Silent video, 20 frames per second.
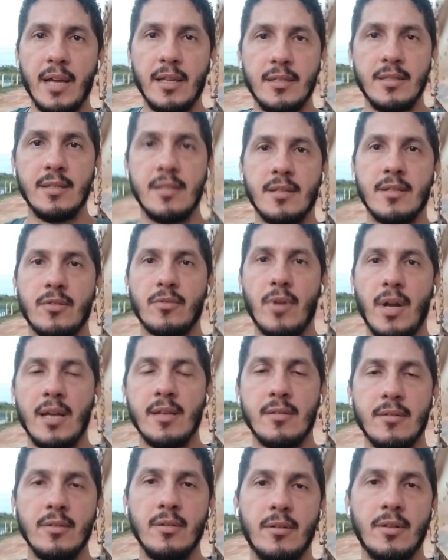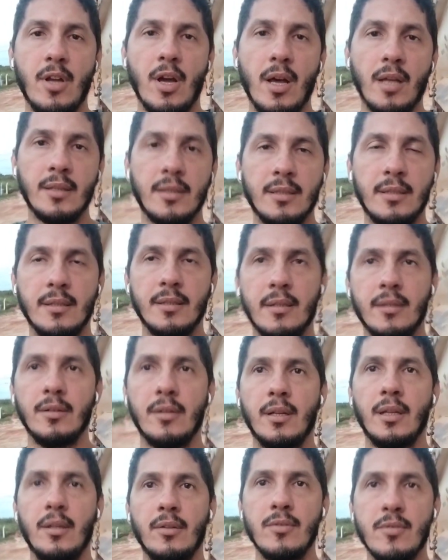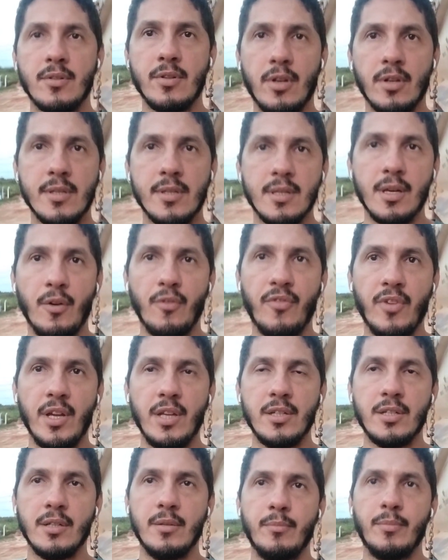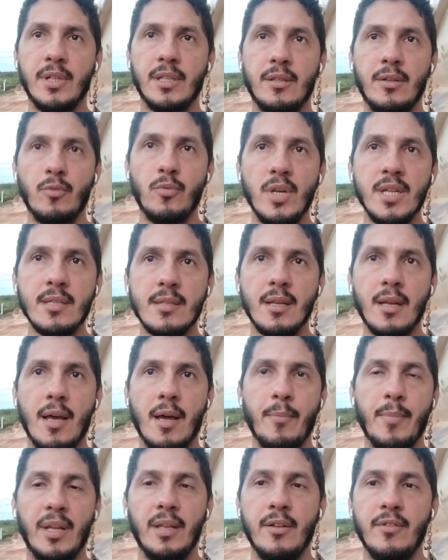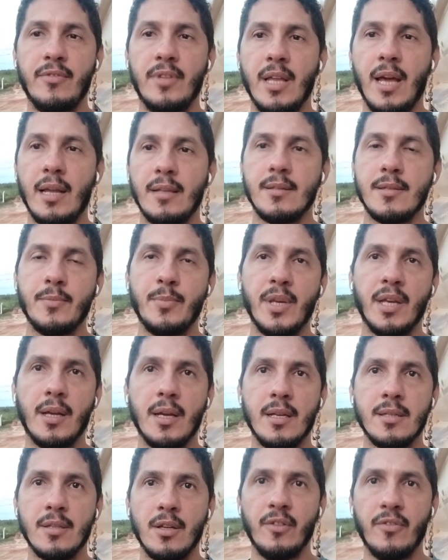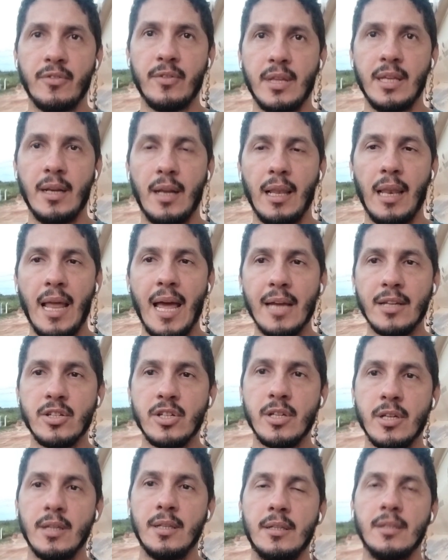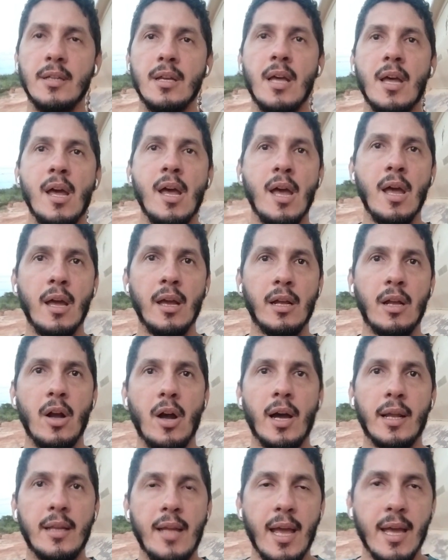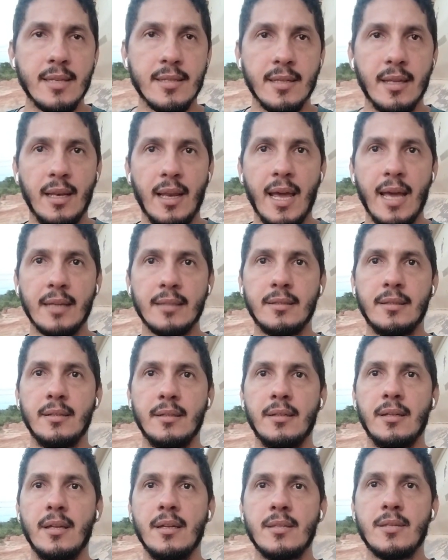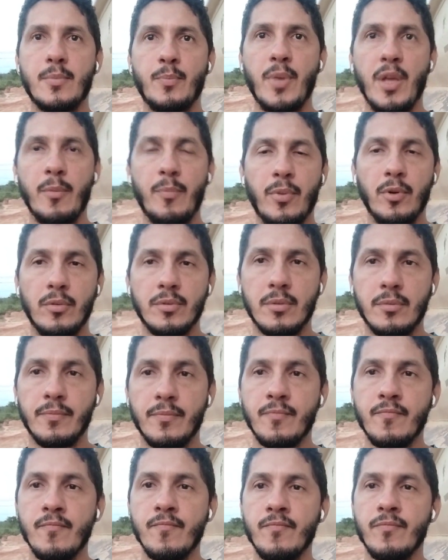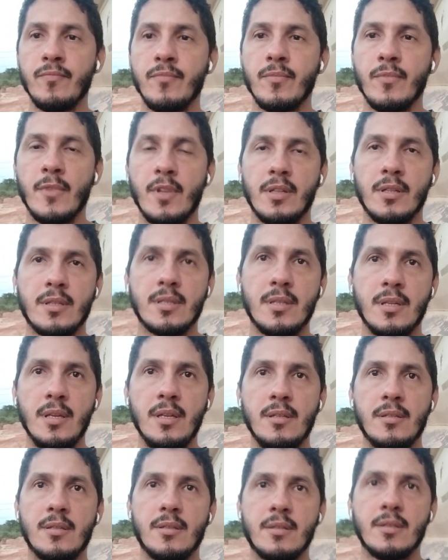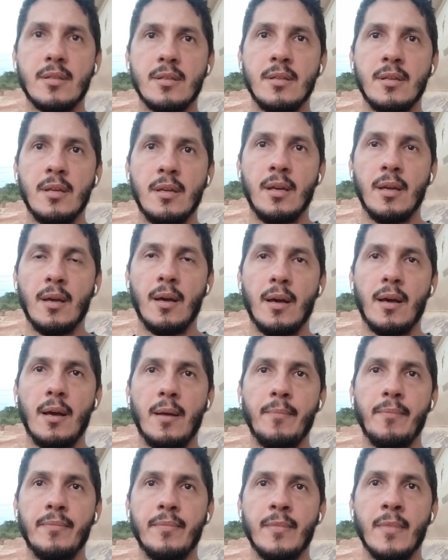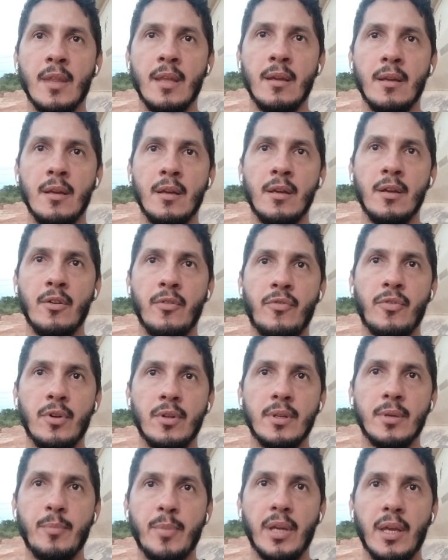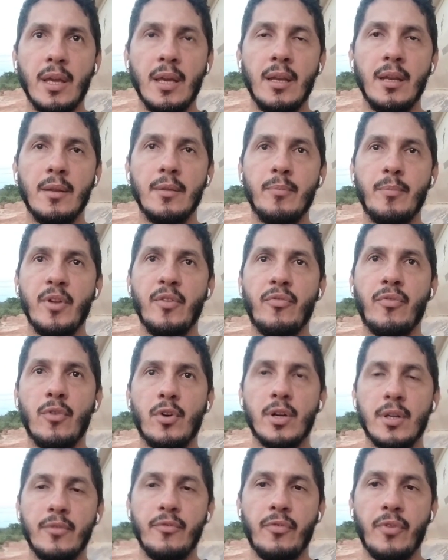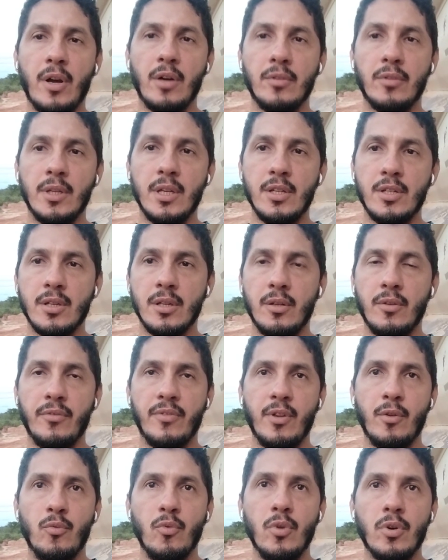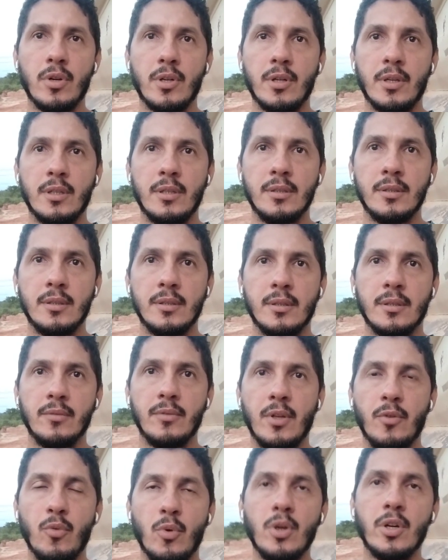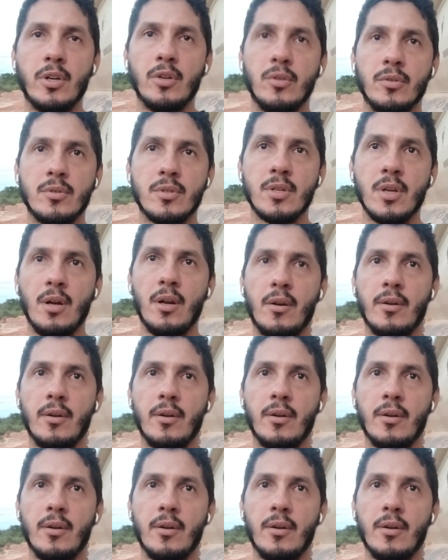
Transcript: by Jesus Christ, you're not gonna lose your salvation. But the reason I believe that is because of the election. God has elected His people since from the beginning, before the foundation of the world,